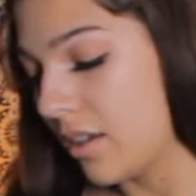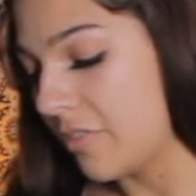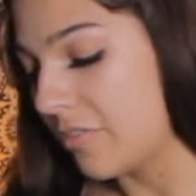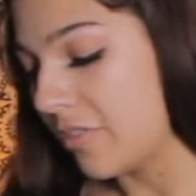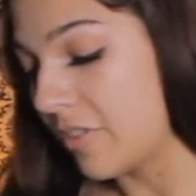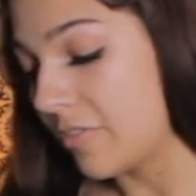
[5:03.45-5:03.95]

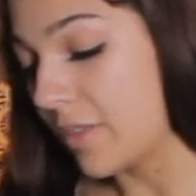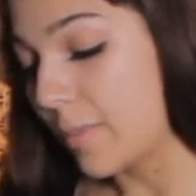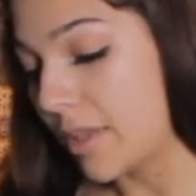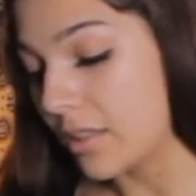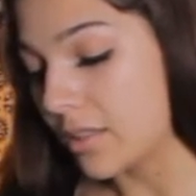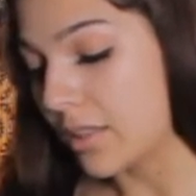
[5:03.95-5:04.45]
a
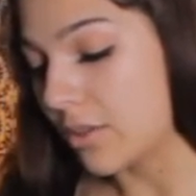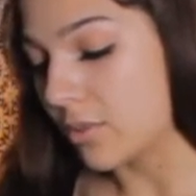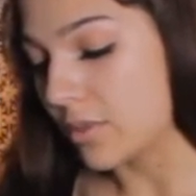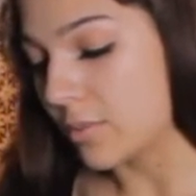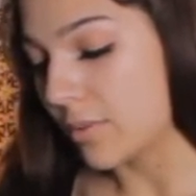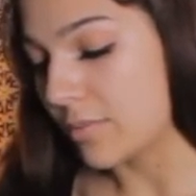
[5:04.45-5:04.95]
female Leo
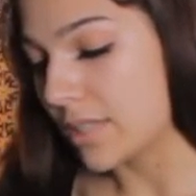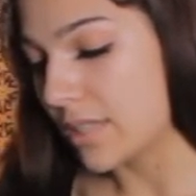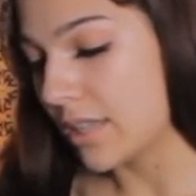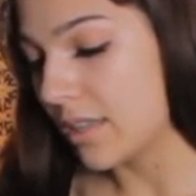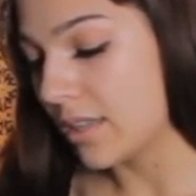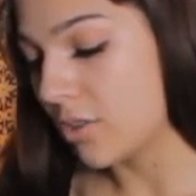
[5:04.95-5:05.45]
is what I'm
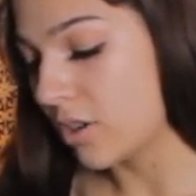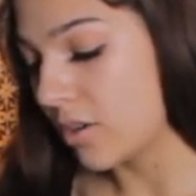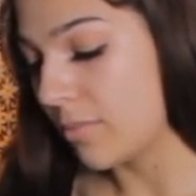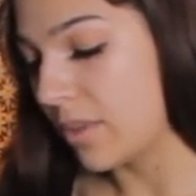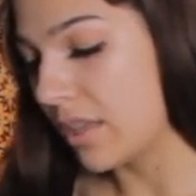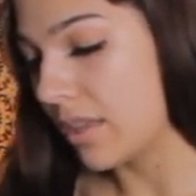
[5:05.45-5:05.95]
seeing, and you're going
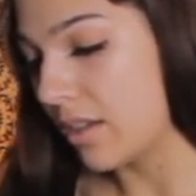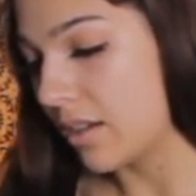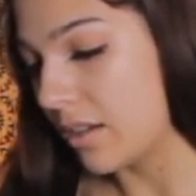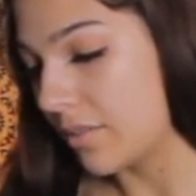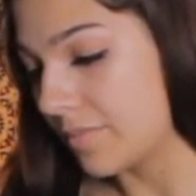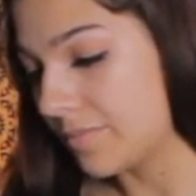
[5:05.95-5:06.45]
to be
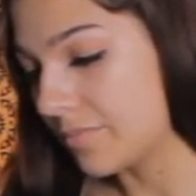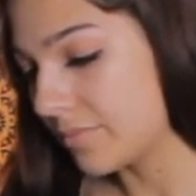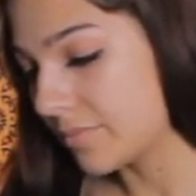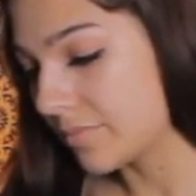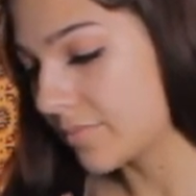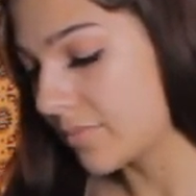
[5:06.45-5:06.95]

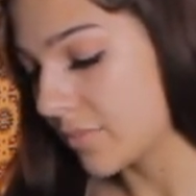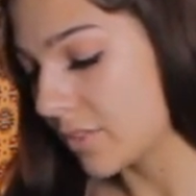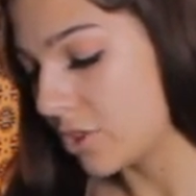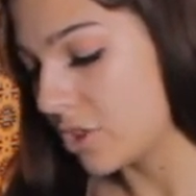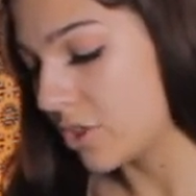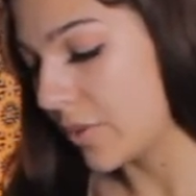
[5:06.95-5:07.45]

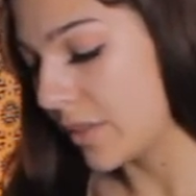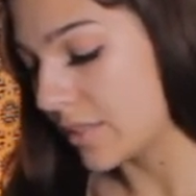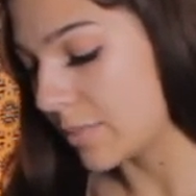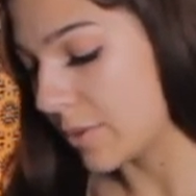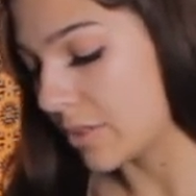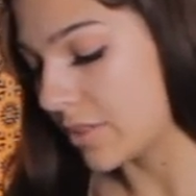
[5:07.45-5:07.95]
shooing
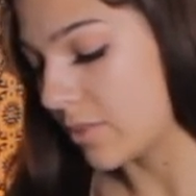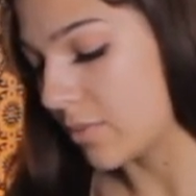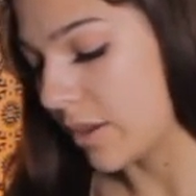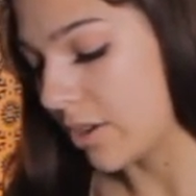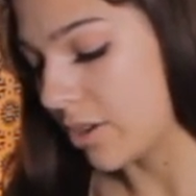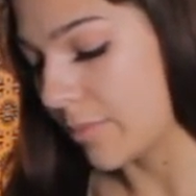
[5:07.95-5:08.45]
this person
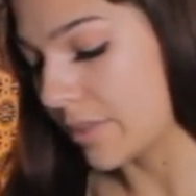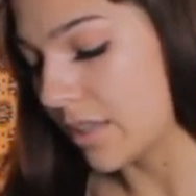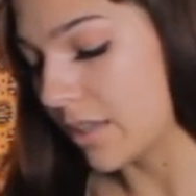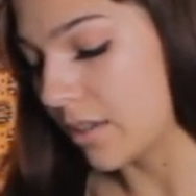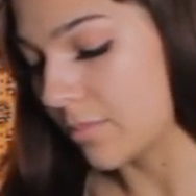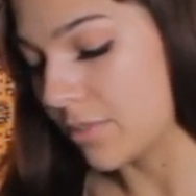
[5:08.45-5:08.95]
away. You're going to be
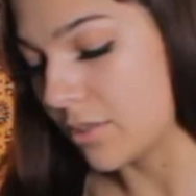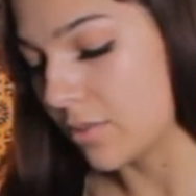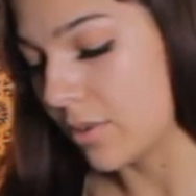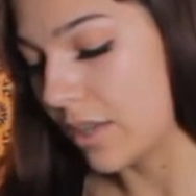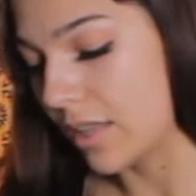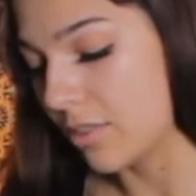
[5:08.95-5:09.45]
telling them
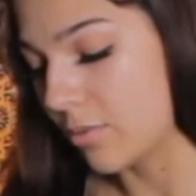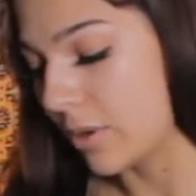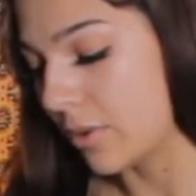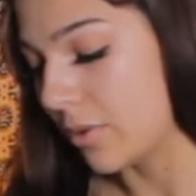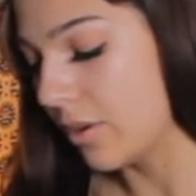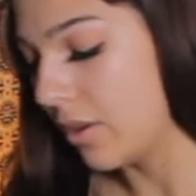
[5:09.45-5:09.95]
to hit the
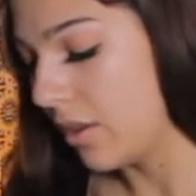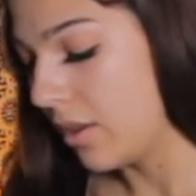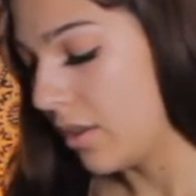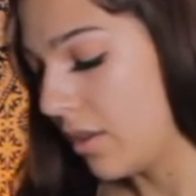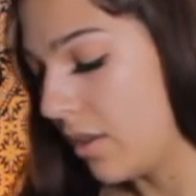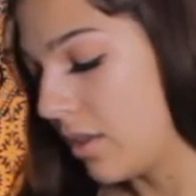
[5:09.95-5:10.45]
road.
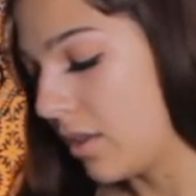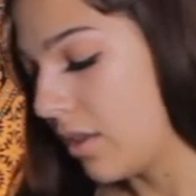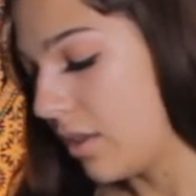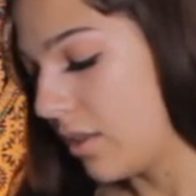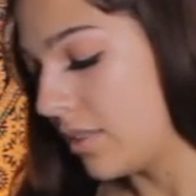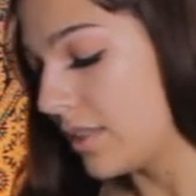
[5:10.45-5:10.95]

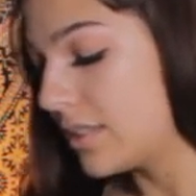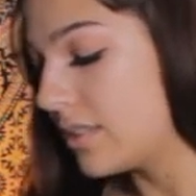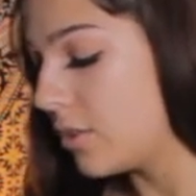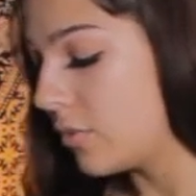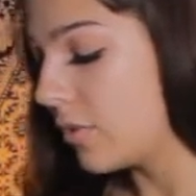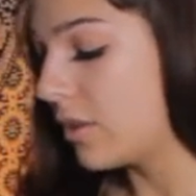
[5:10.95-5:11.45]
This
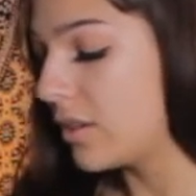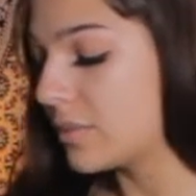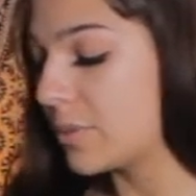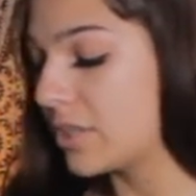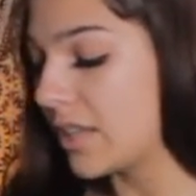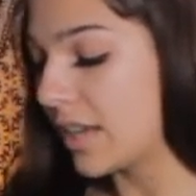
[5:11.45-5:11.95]
union is
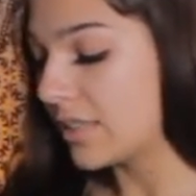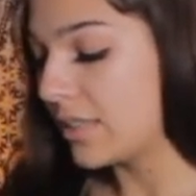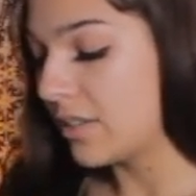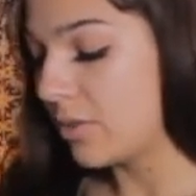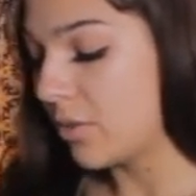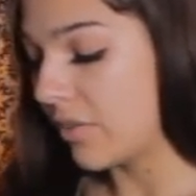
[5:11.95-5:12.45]

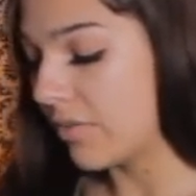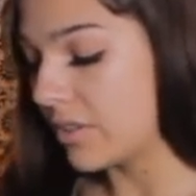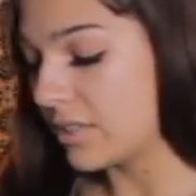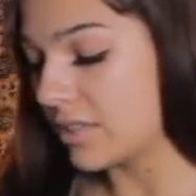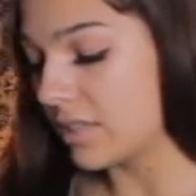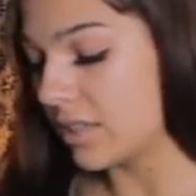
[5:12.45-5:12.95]
protected, whoever
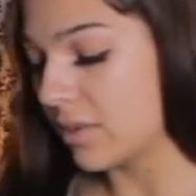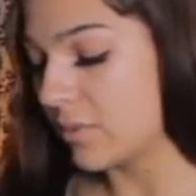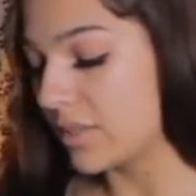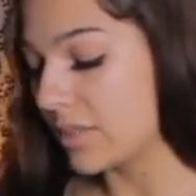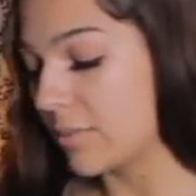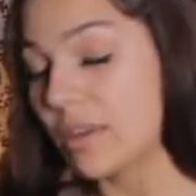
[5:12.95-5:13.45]
is dealing
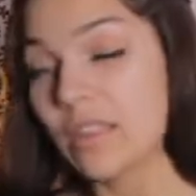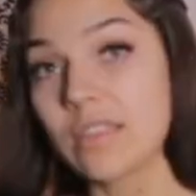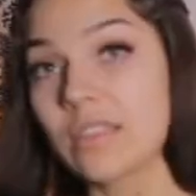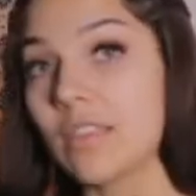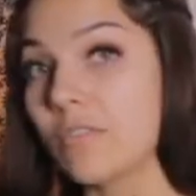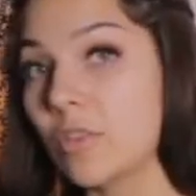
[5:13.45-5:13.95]
with somebody
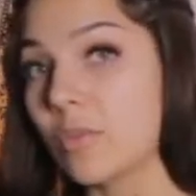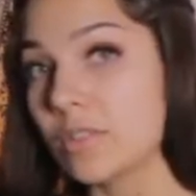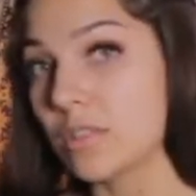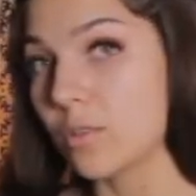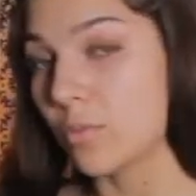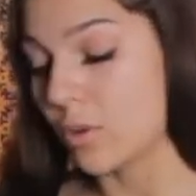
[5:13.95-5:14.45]
that they view
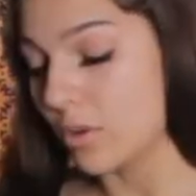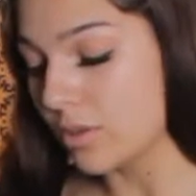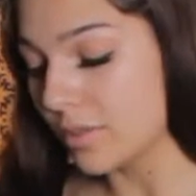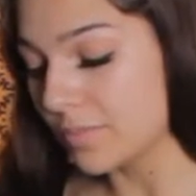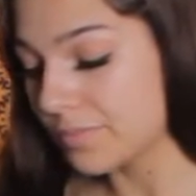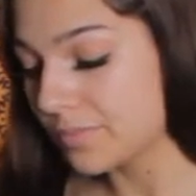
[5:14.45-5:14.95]
as their world.